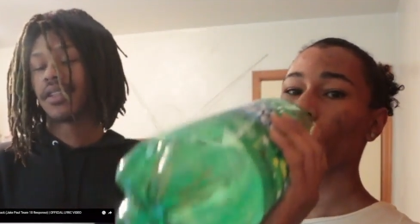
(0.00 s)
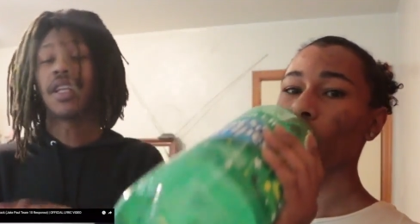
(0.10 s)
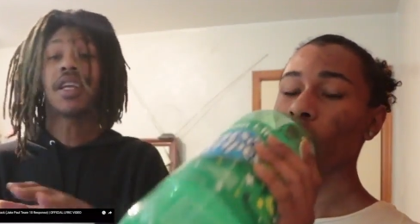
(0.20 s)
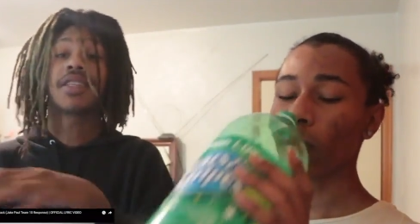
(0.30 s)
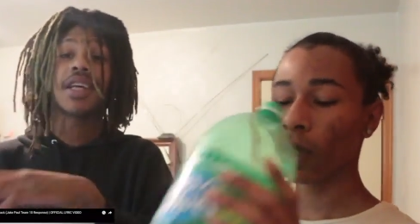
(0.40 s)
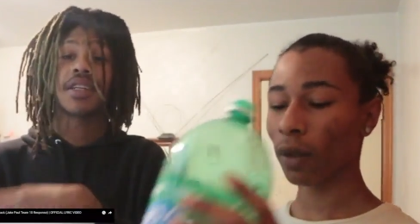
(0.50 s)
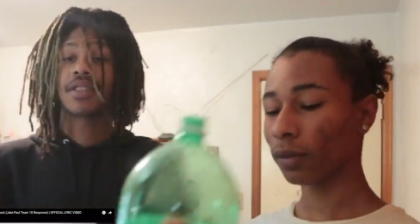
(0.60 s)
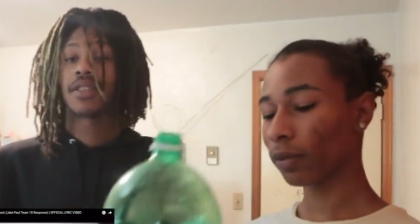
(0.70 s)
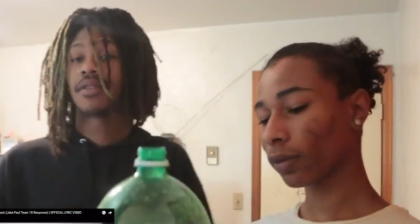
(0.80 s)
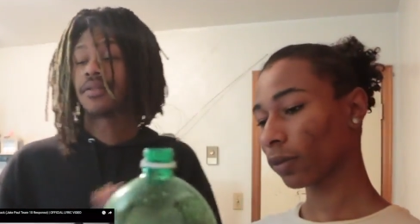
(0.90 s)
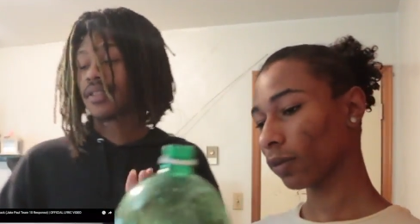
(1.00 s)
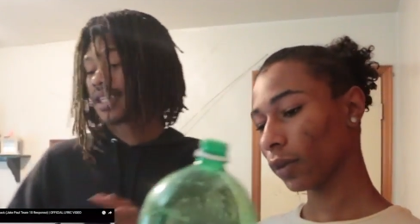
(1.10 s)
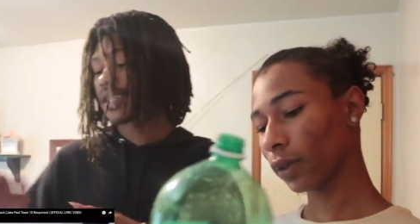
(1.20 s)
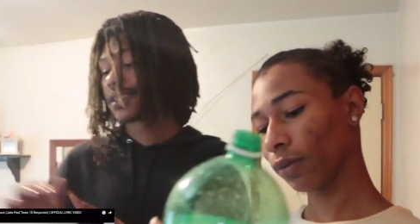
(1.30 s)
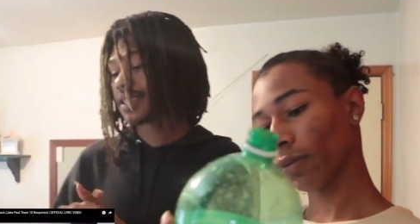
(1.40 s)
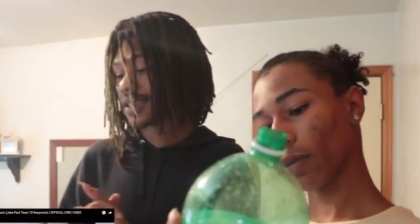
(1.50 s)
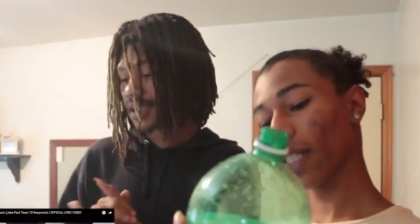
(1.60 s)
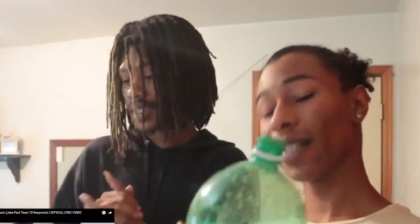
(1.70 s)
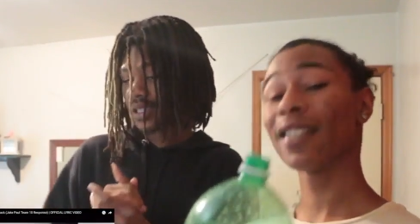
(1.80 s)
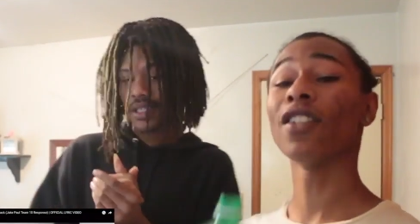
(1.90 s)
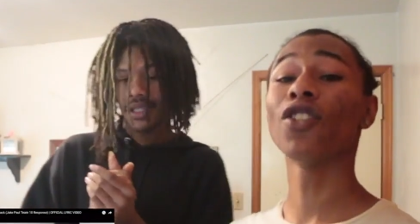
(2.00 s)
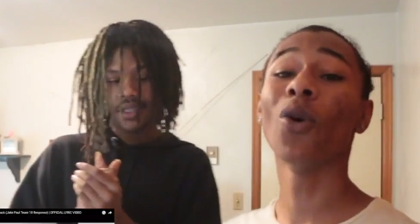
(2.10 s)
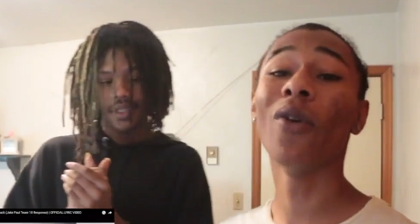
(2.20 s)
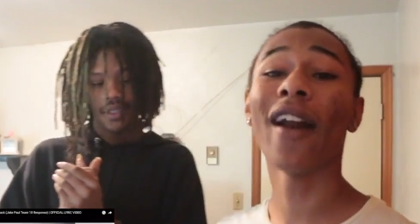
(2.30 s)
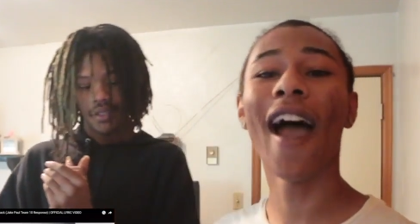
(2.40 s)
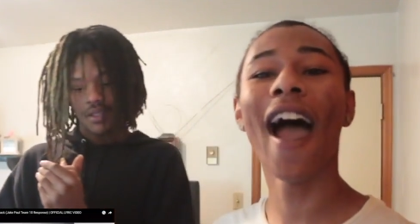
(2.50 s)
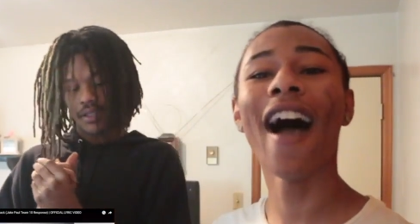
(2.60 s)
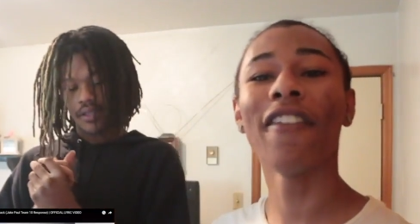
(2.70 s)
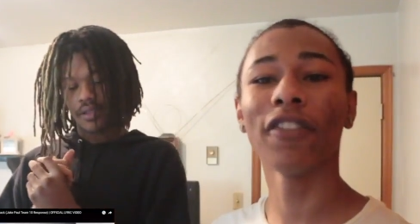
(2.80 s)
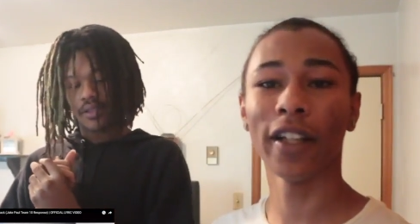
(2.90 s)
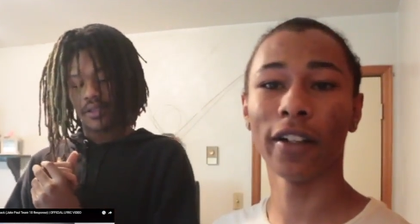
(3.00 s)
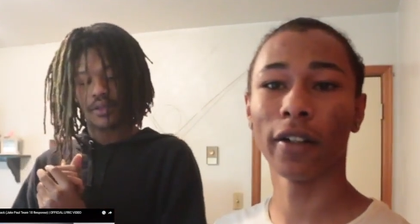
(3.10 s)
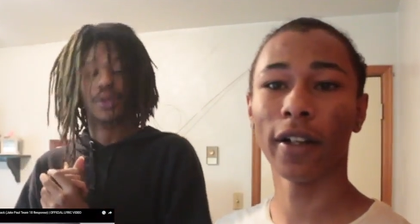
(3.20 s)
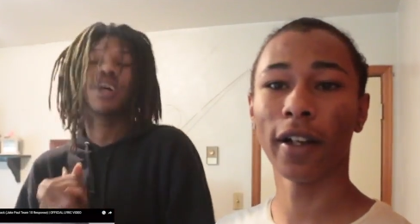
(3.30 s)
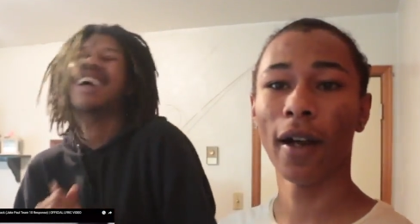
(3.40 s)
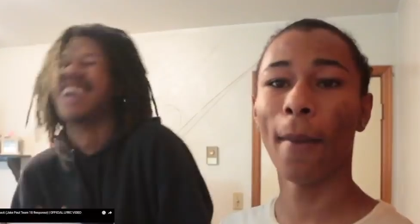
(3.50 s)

Speaker 1: the niggas I just
Speaker 2: listed. Nigga, it's a 2.5 liter, nigga.